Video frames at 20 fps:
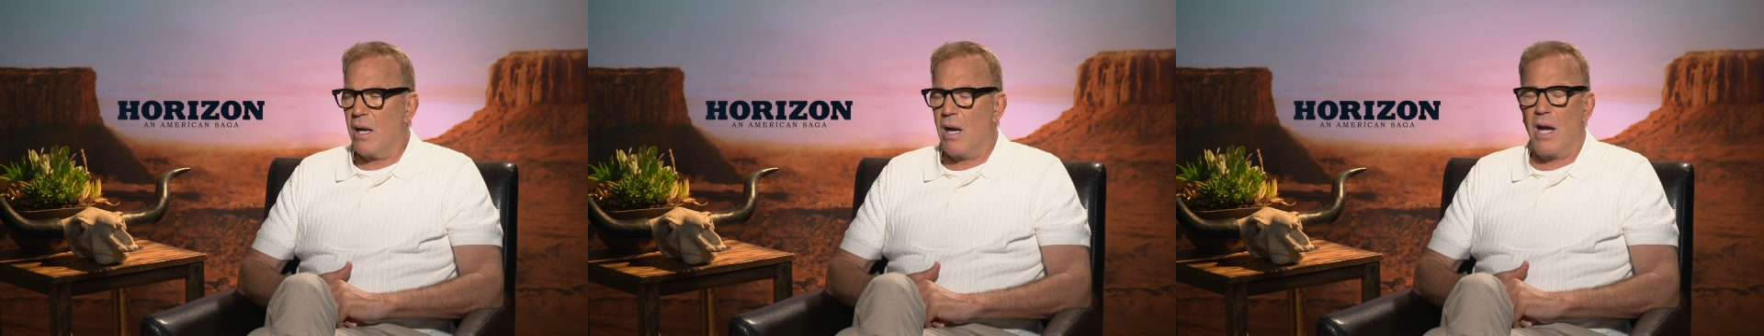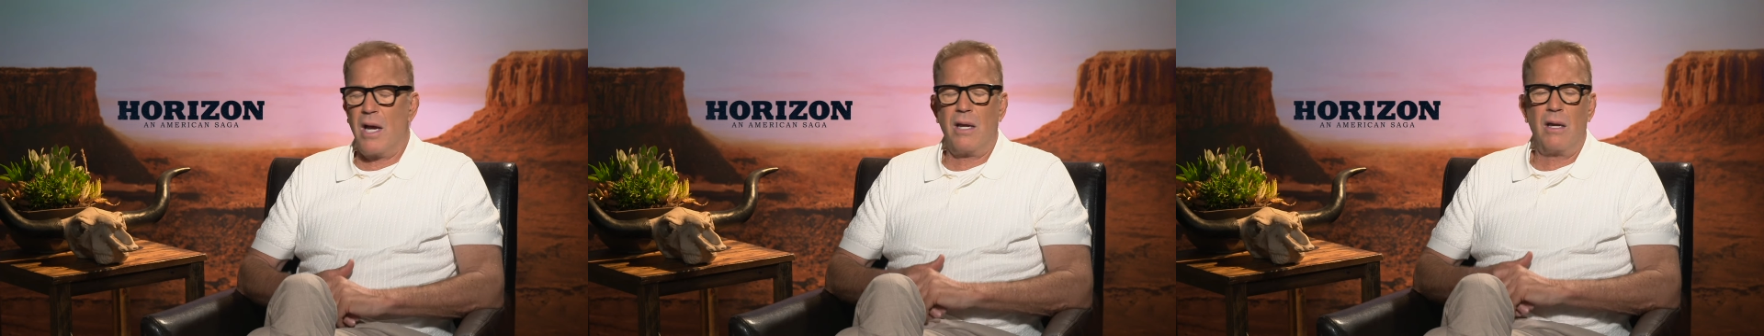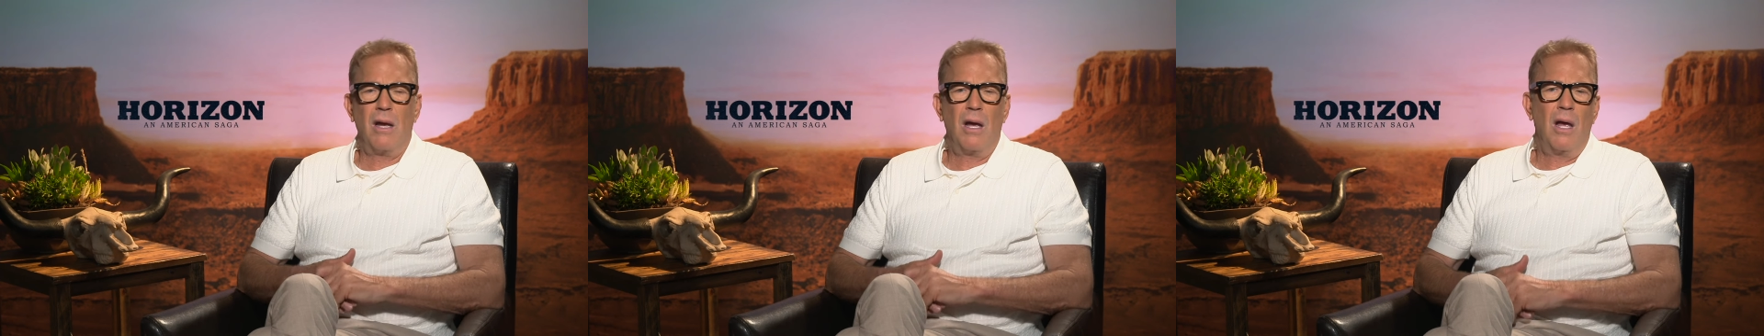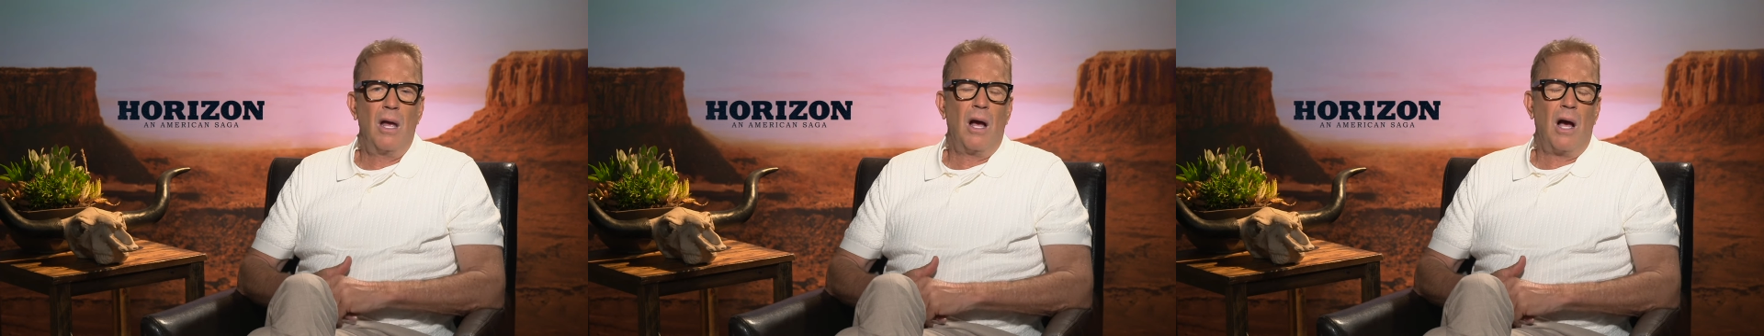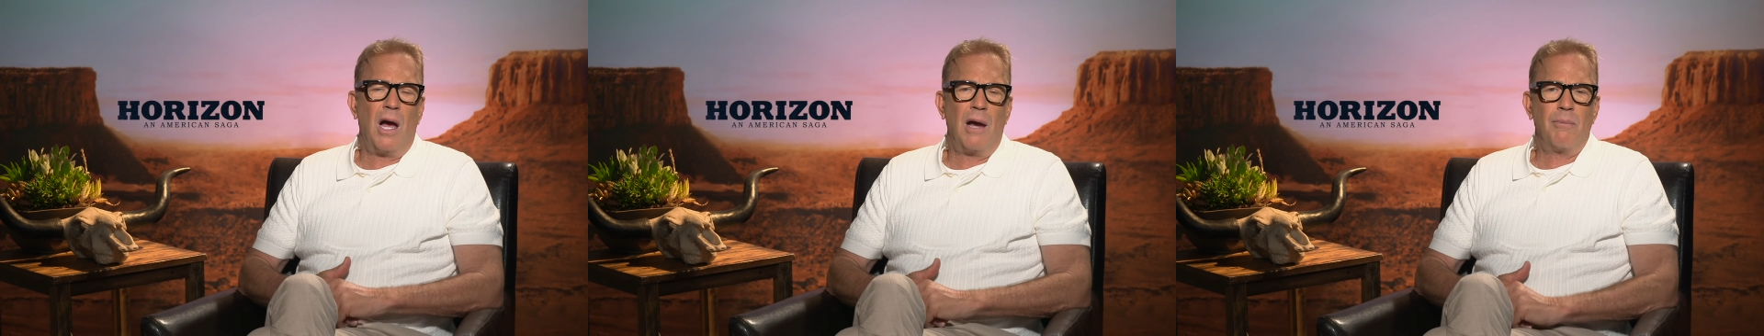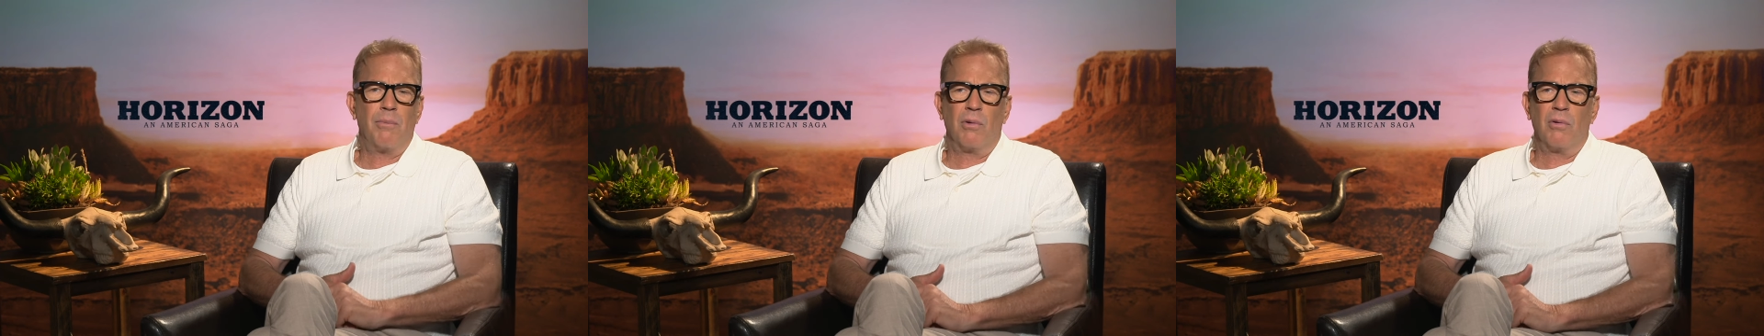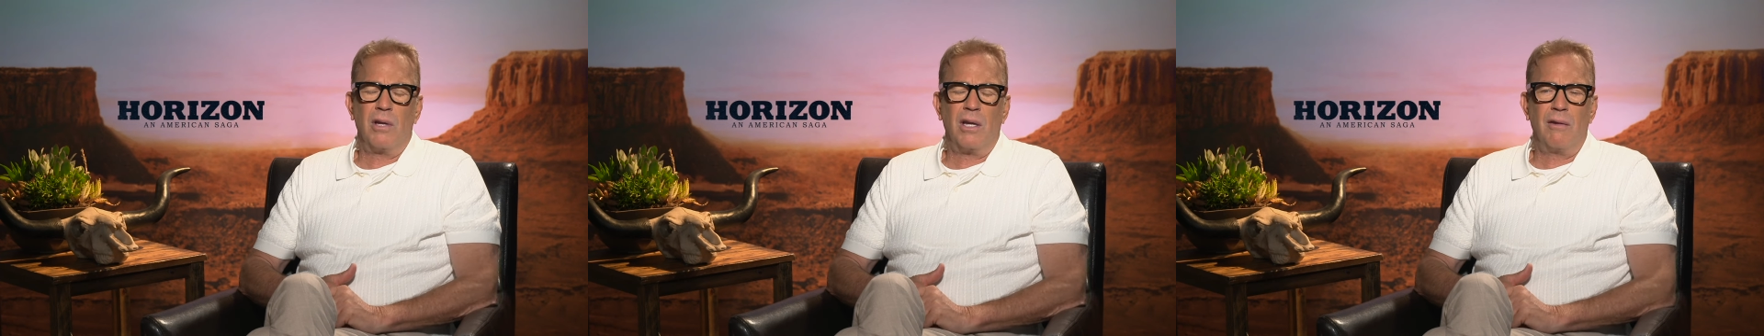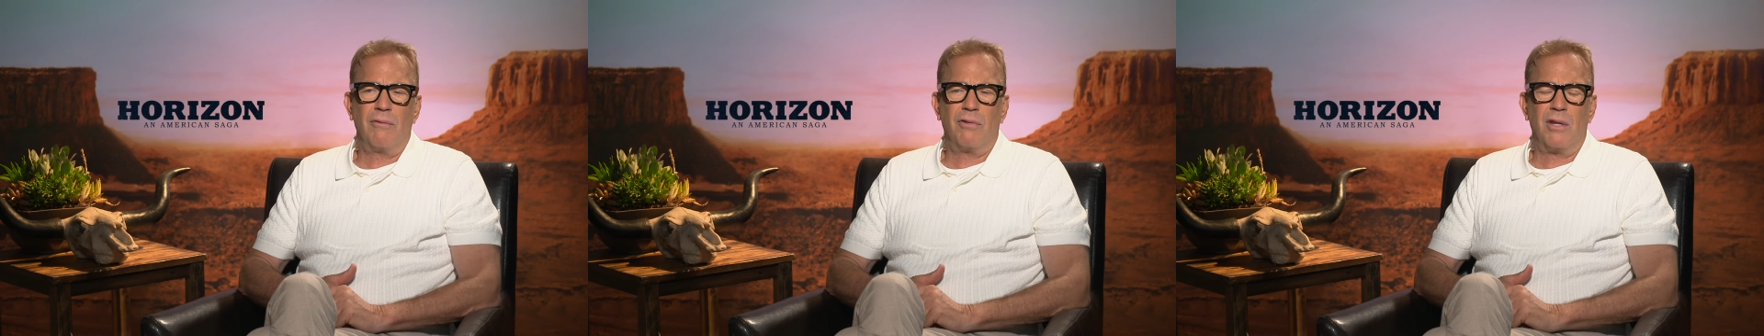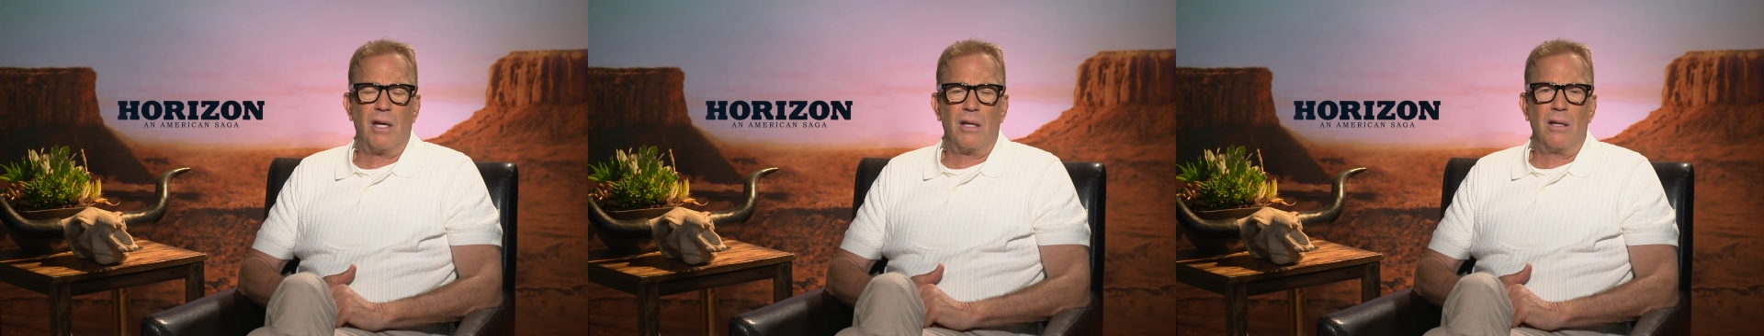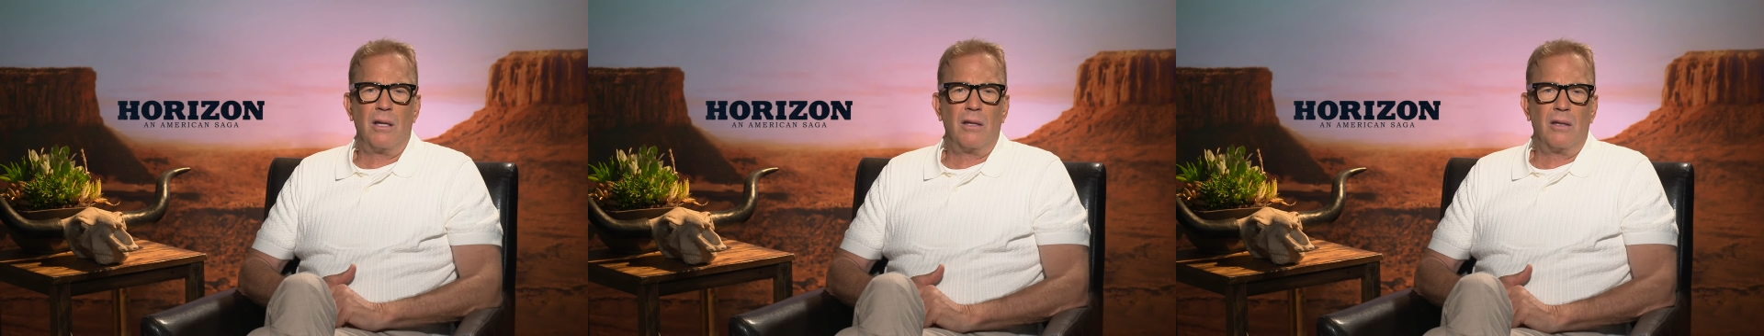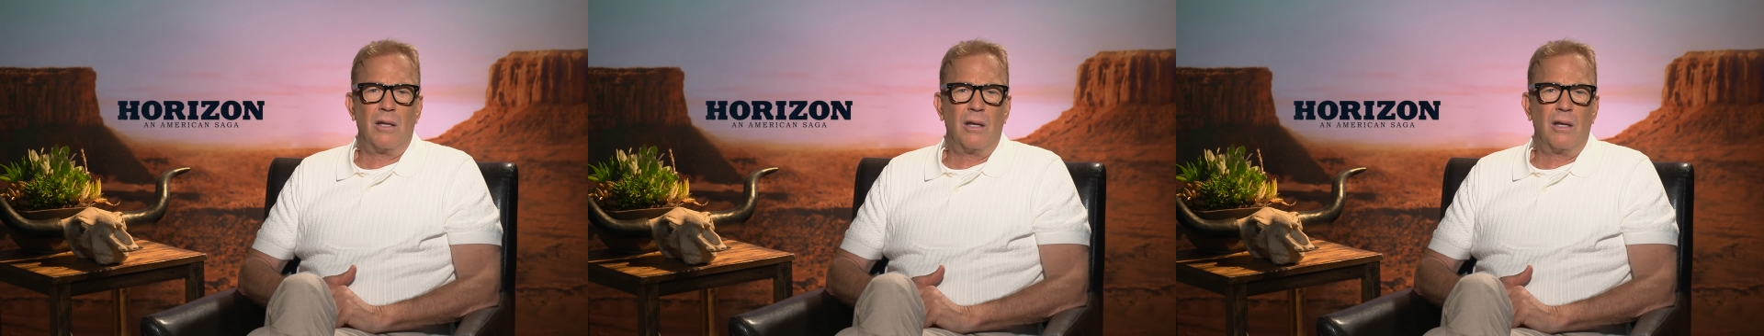I believe that